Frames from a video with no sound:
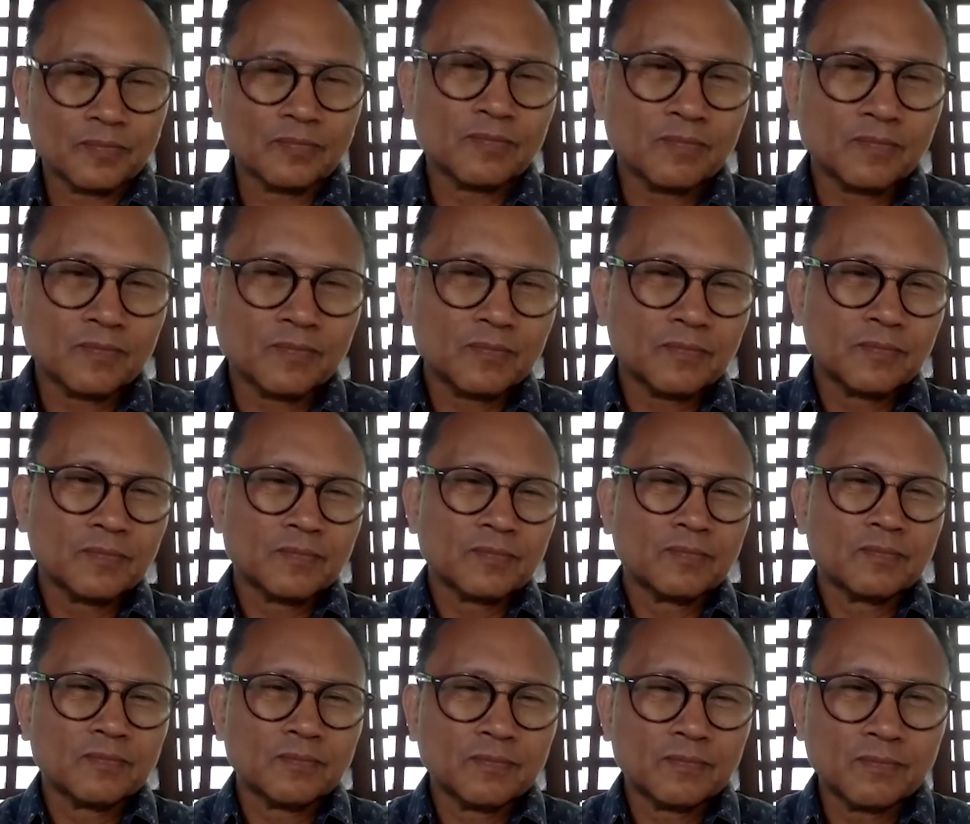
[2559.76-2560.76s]

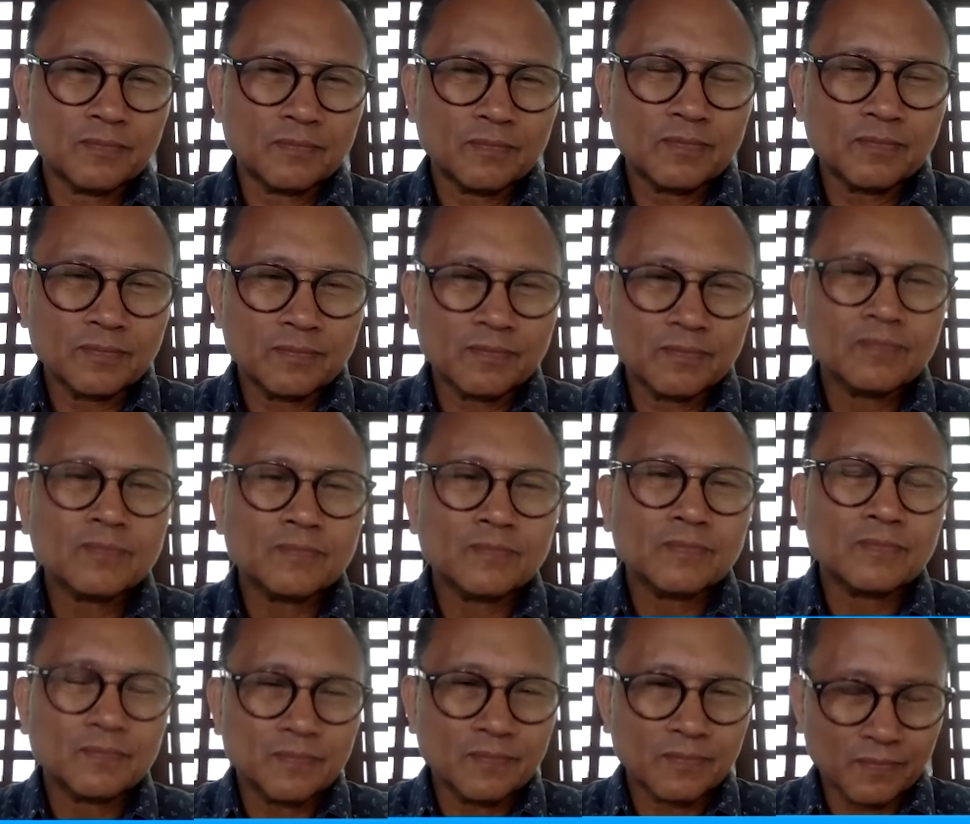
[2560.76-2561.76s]

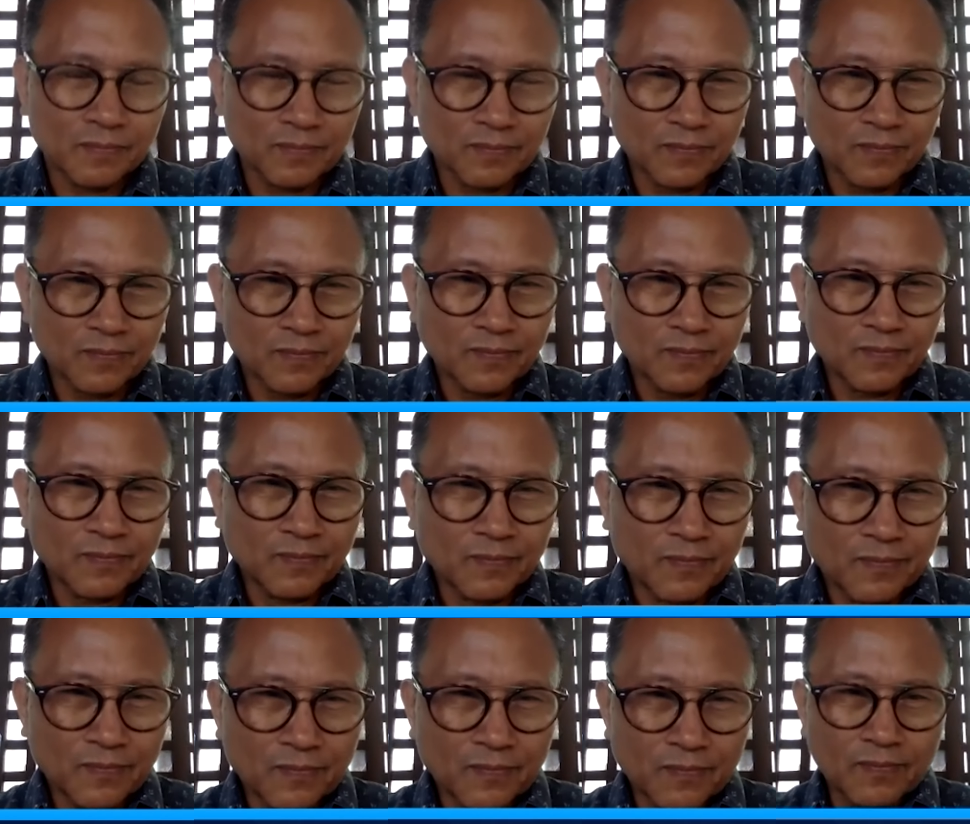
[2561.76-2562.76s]

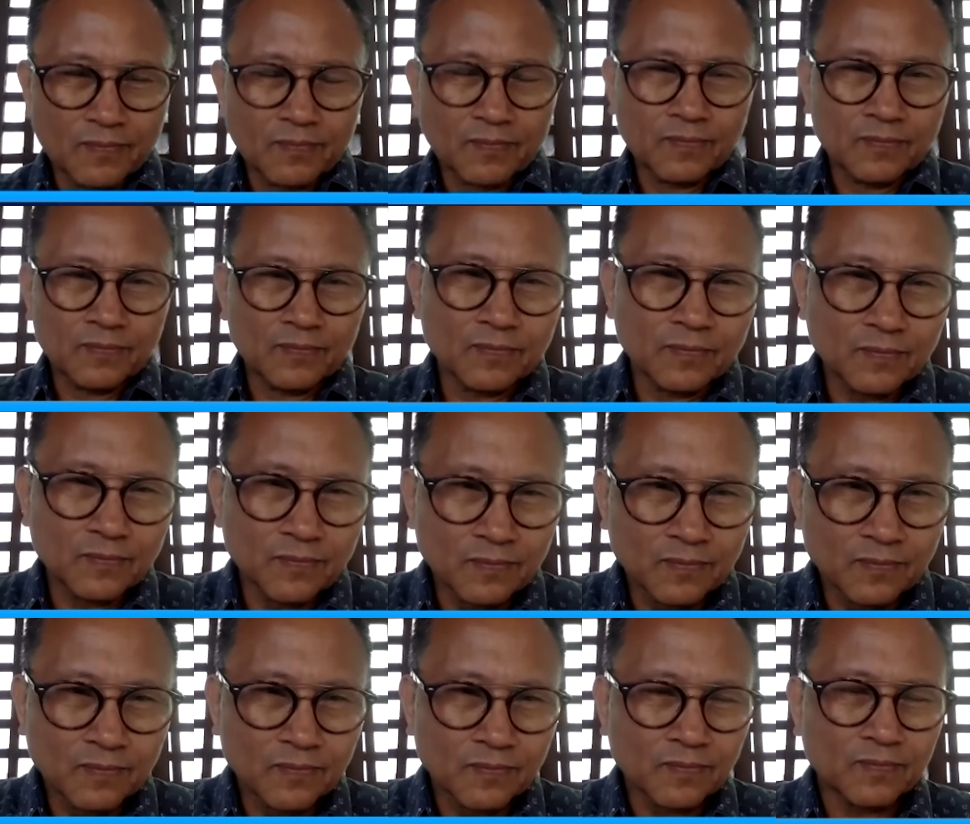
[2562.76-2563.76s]

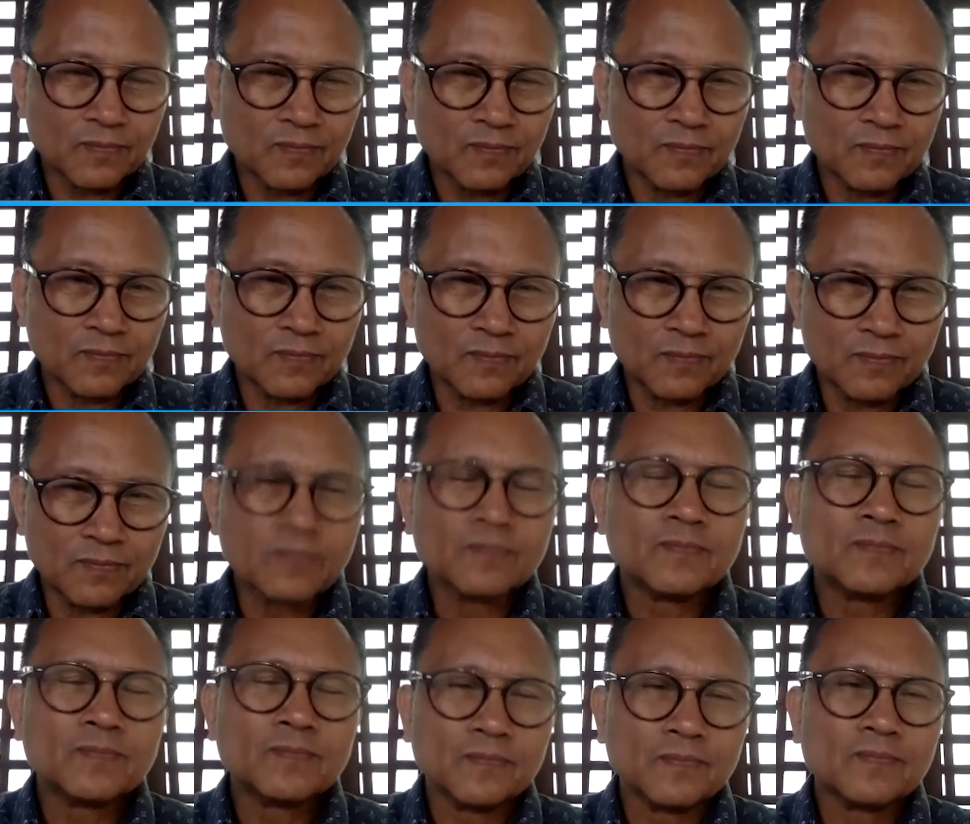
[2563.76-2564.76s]

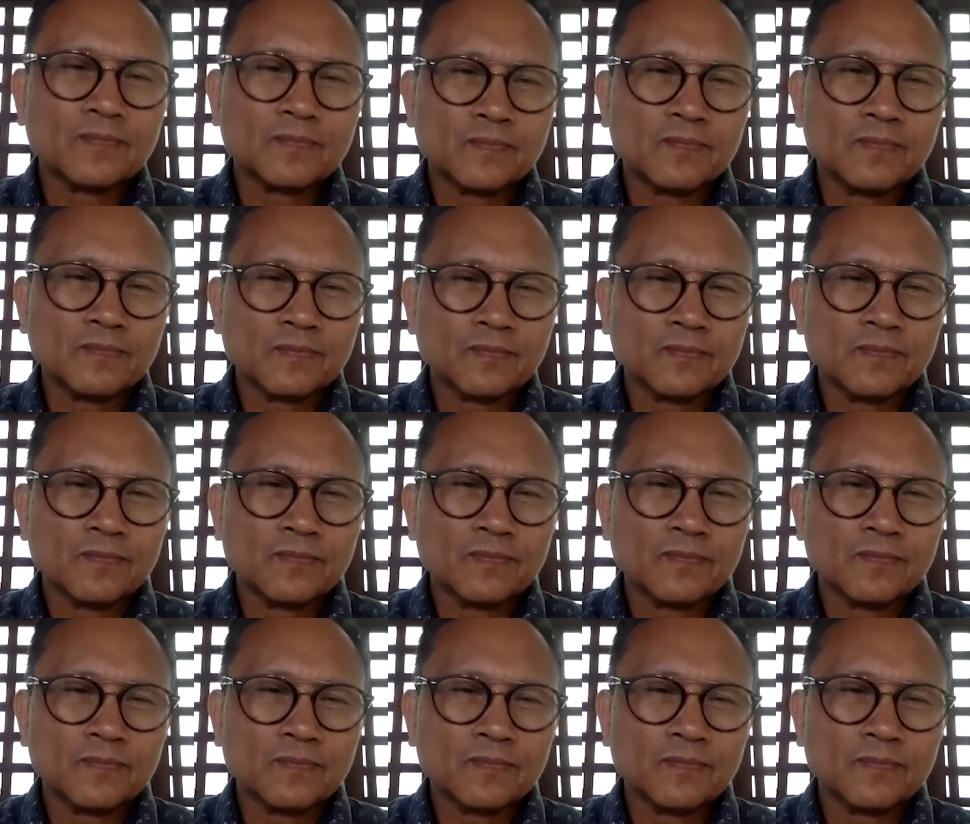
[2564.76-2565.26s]
The person shown says nothing.